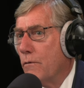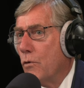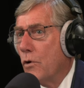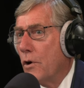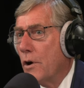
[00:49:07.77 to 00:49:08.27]

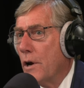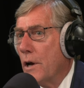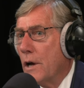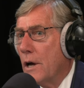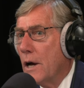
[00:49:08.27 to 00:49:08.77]
for
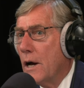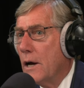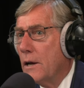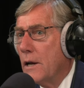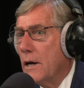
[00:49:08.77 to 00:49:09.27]

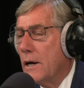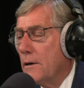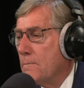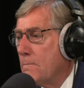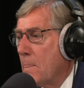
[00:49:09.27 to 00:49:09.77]
uh,
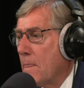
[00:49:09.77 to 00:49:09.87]
um,